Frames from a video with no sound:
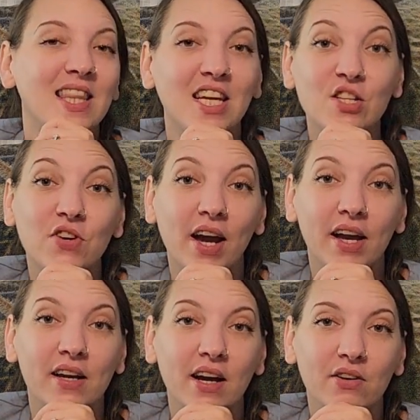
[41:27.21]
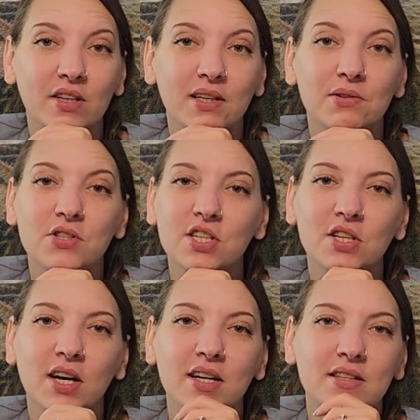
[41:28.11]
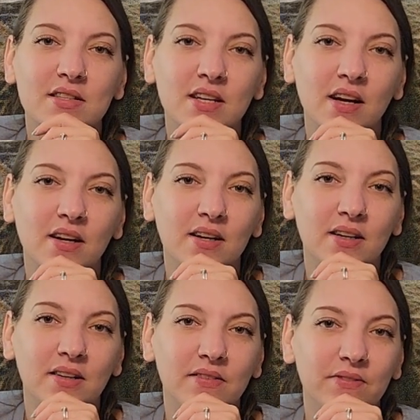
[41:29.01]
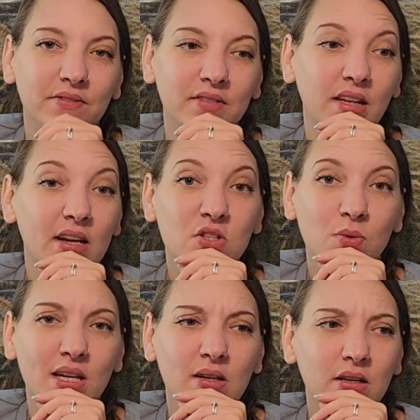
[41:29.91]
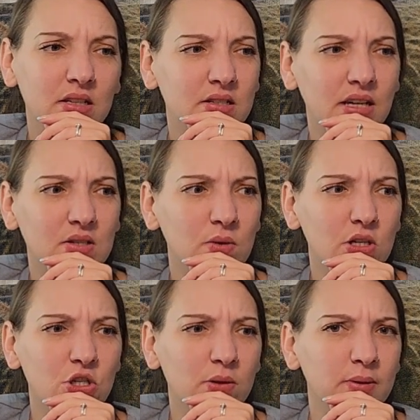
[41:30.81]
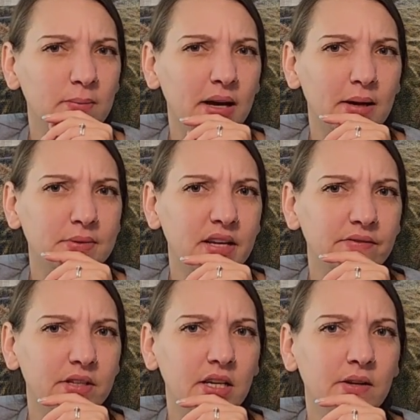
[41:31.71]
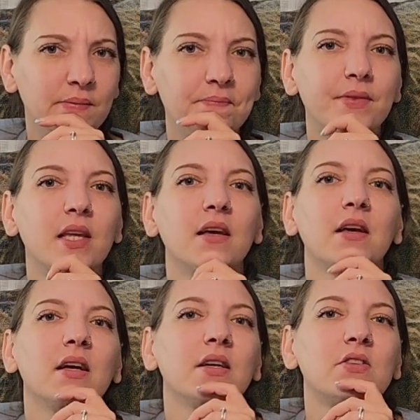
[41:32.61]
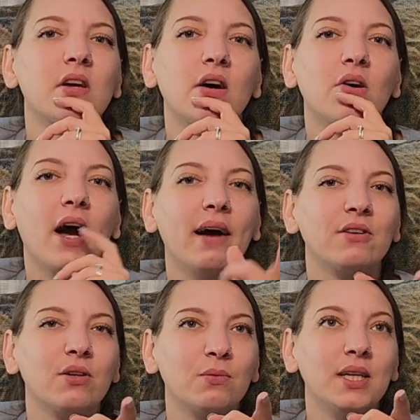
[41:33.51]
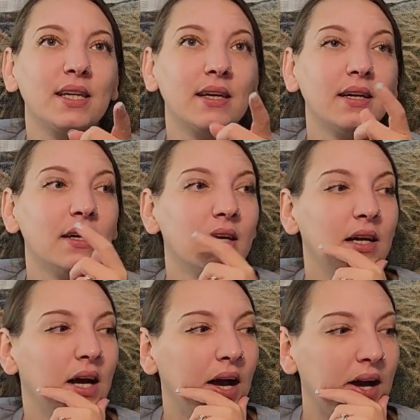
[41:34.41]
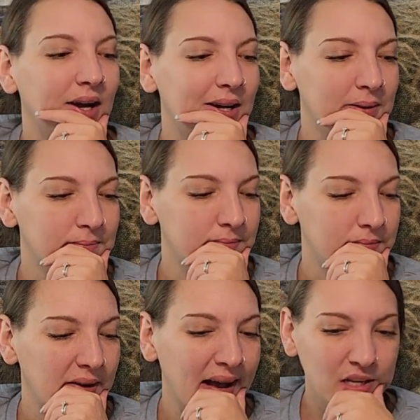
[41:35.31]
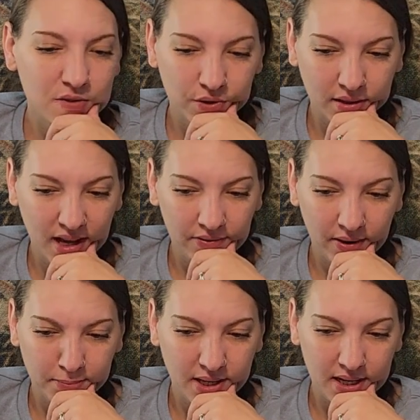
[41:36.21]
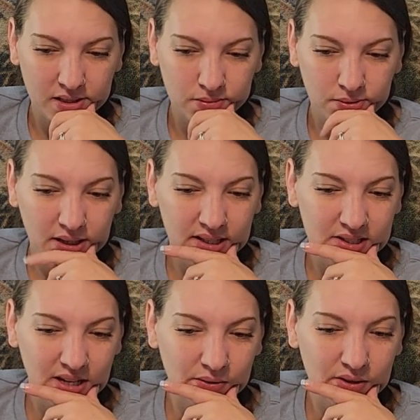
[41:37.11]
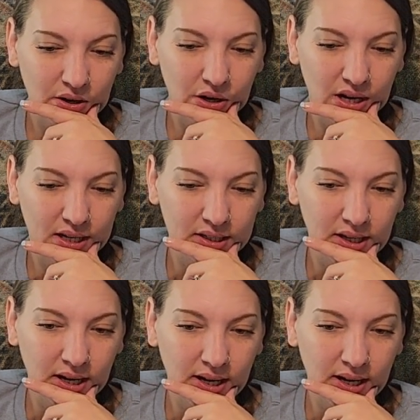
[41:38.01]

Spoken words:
Thanks for hanging out. I'll see you guys next week, because next week should be my update video. So have a good week. As for life updates, what is going on?